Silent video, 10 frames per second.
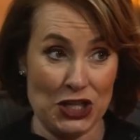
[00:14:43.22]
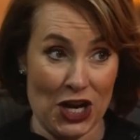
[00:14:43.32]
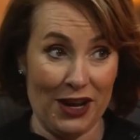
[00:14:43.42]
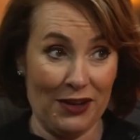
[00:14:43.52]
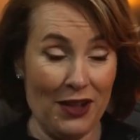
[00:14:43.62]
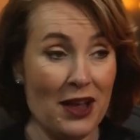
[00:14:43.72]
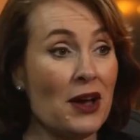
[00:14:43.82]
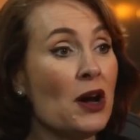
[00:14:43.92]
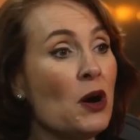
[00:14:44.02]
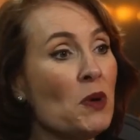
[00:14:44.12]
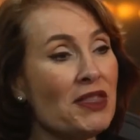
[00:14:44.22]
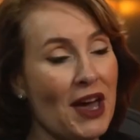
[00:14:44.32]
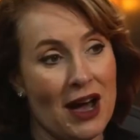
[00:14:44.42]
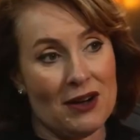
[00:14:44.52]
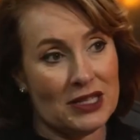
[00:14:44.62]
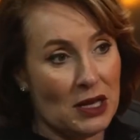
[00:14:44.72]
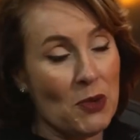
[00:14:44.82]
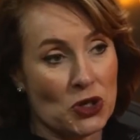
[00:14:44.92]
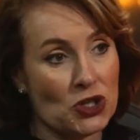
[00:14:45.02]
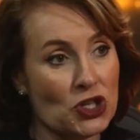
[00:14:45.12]
agile without
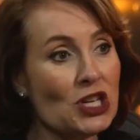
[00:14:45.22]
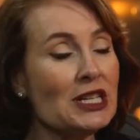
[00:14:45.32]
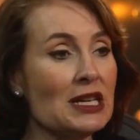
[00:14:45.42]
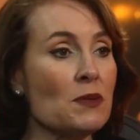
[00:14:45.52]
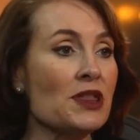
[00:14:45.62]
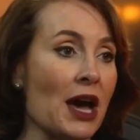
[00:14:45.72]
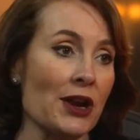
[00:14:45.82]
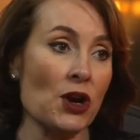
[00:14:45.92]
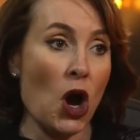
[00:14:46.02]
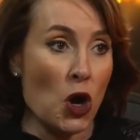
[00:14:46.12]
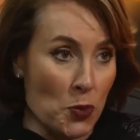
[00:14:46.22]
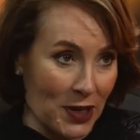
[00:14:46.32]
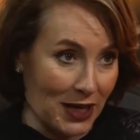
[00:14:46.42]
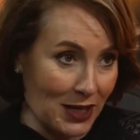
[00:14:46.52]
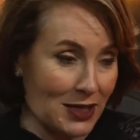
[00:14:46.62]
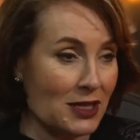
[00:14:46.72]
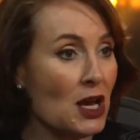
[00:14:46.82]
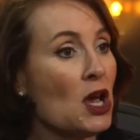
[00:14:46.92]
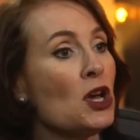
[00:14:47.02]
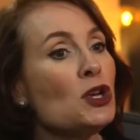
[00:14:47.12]
emotional agility, without an
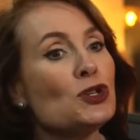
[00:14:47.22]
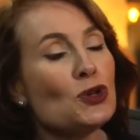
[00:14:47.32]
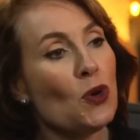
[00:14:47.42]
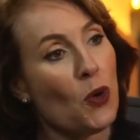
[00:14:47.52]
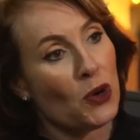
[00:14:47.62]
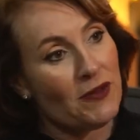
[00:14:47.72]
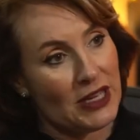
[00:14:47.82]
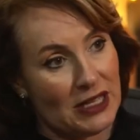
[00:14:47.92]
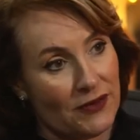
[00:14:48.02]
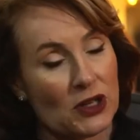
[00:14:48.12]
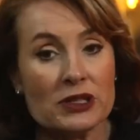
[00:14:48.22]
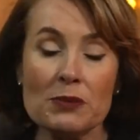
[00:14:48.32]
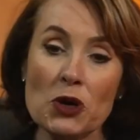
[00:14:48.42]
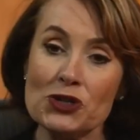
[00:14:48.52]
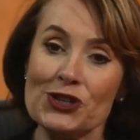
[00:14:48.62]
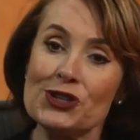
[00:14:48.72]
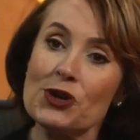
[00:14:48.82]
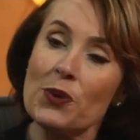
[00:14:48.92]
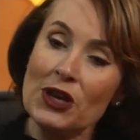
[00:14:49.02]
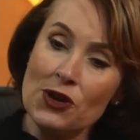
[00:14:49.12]
openness to all of these difficult emotions.
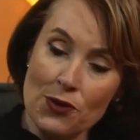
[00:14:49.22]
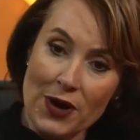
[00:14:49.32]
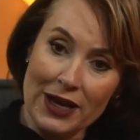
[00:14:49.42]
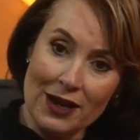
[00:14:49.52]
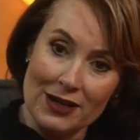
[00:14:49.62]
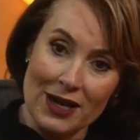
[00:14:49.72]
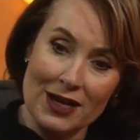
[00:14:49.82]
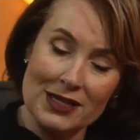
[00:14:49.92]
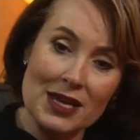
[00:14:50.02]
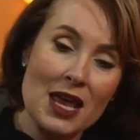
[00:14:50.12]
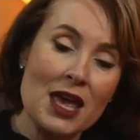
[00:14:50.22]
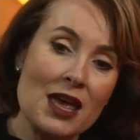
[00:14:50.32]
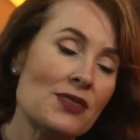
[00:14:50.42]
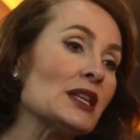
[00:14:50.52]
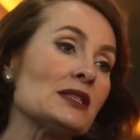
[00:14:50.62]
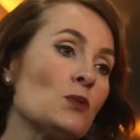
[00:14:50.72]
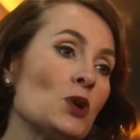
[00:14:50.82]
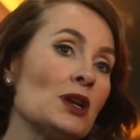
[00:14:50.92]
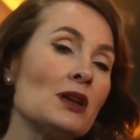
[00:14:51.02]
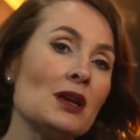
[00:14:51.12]
So when you recognize that
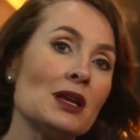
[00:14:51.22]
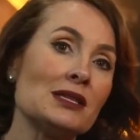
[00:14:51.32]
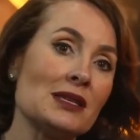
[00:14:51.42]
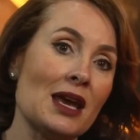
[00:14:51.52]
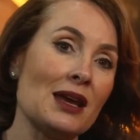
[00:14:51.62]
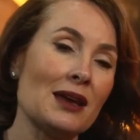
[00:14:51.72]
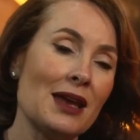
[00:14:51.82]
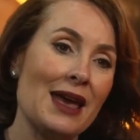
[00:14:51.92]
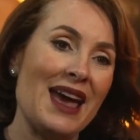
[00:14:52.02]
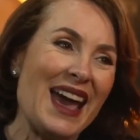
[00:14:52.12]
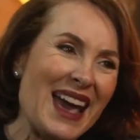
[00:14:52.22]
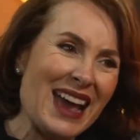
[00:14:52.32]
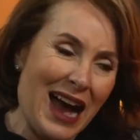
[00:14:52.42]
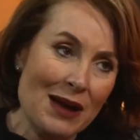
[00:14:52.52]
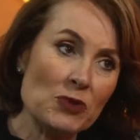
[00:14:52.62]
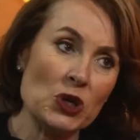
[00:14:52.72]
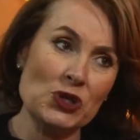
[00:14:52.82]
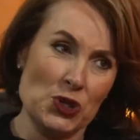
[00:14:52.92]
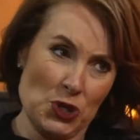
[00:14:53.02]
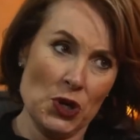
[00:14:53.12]
someone is saying, hey, I'm
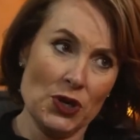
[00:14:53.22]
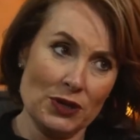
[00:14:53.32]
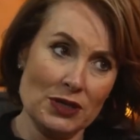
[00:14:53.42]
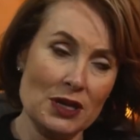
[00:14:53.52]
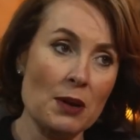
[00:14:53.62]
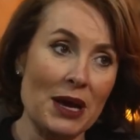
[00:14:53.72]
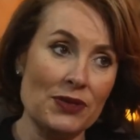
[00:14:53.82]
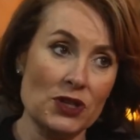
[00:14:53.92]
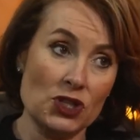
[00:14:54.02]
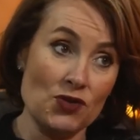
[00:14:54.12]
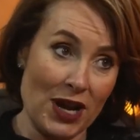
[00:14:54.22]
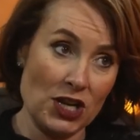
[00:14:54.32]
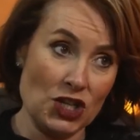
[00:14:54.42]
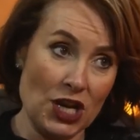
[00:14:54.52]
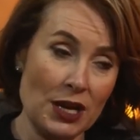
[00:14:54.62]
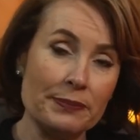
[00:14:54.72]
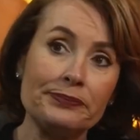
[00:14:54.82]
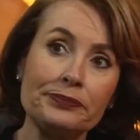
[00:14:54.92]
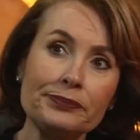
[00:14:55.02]
concerned about this strategy.